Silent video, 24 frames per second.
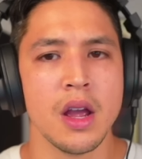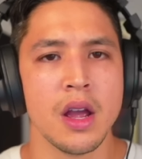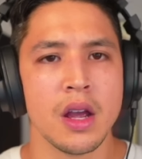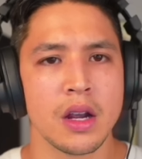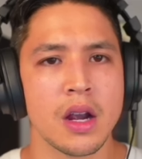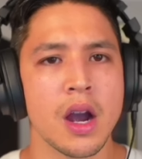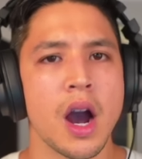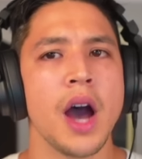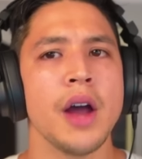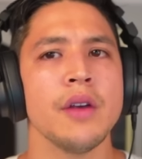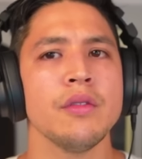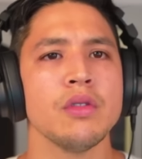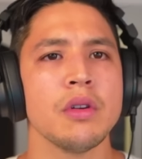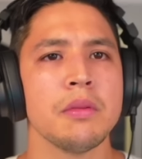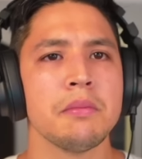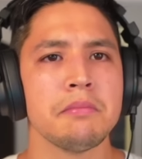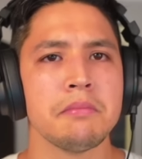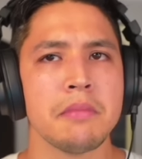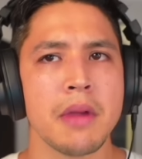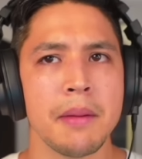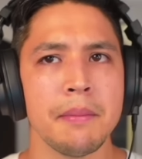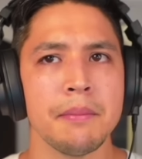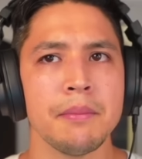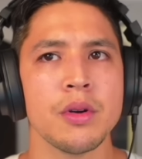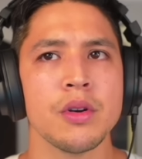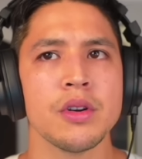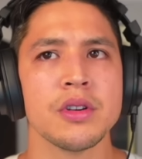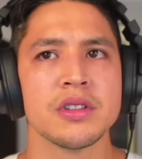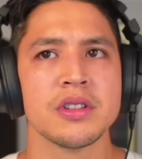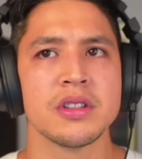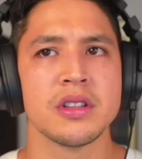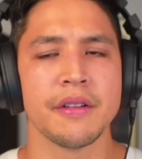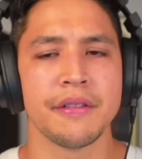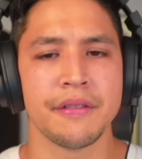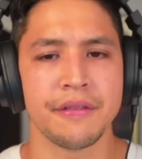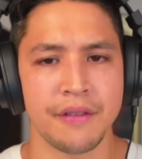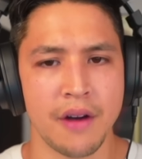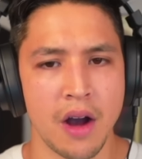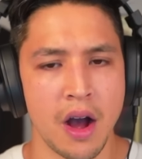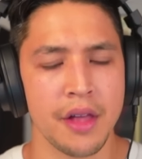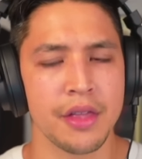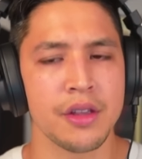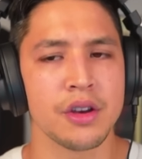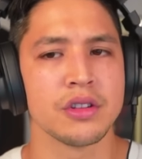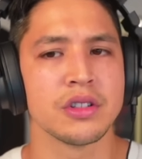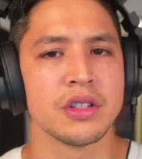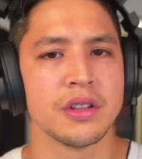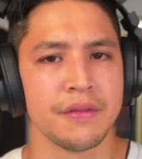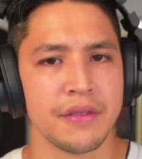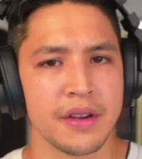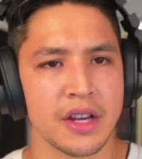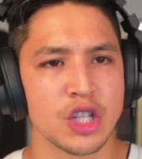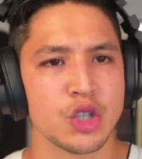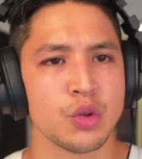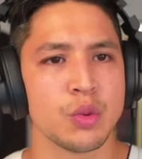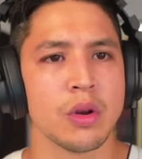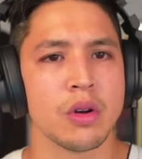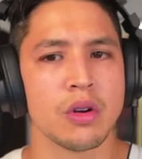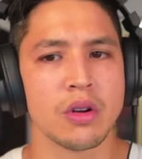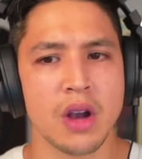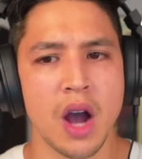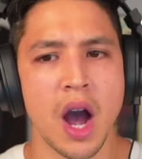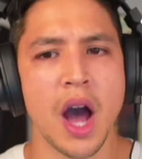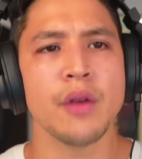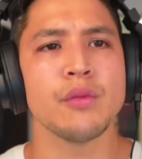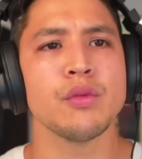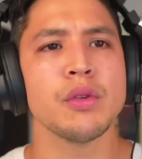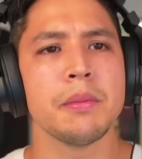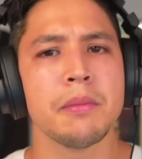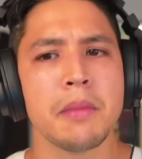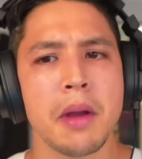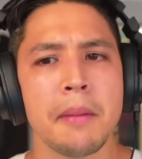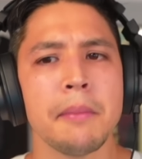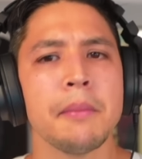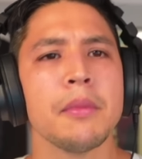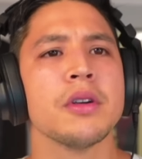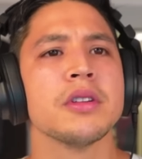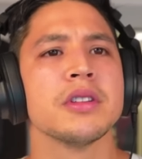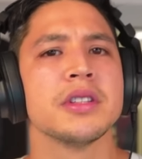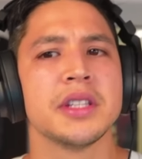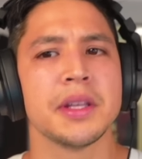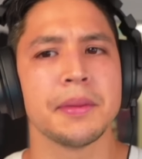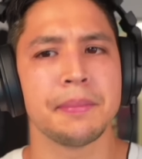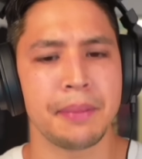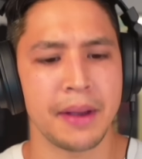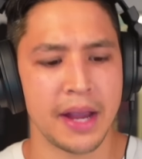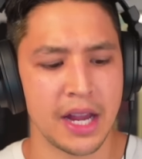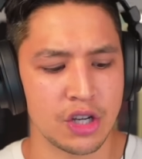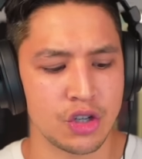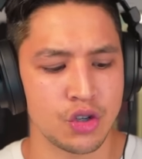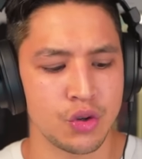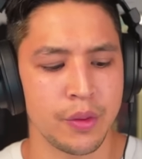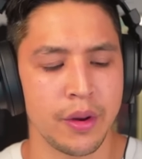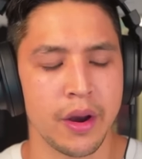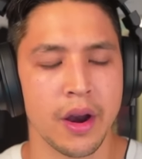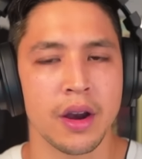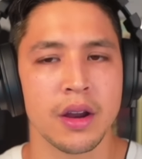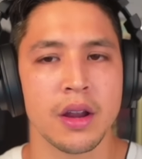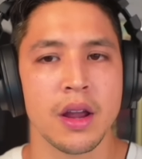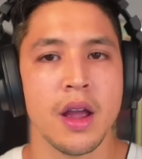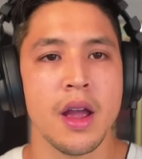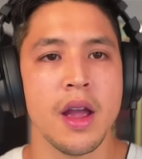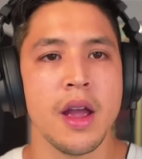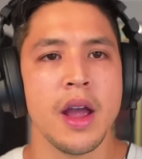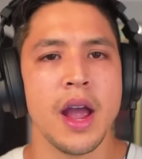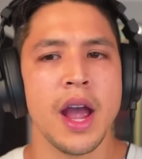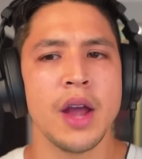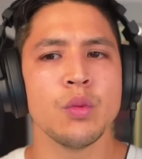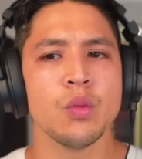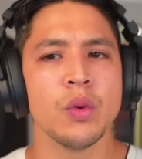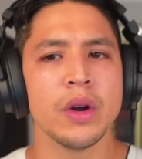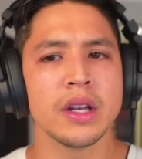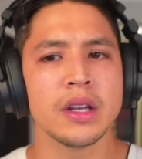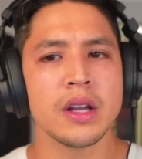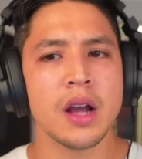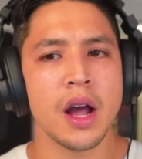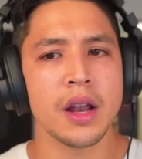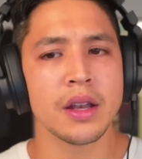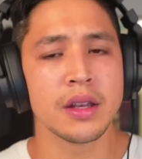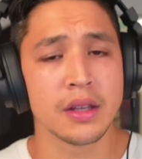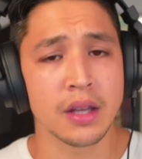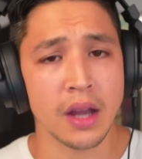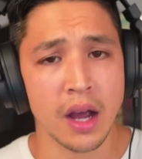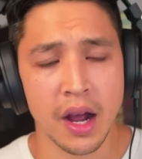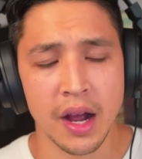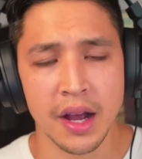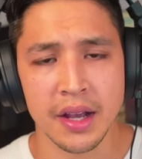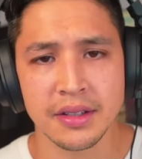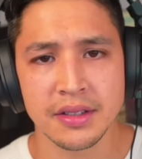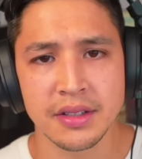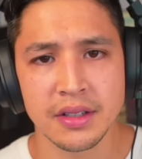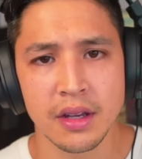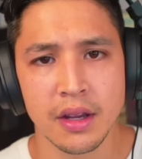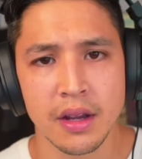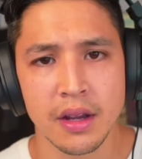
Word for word: God remembers the fathers of Israel. God remembers the patriarch. And what God does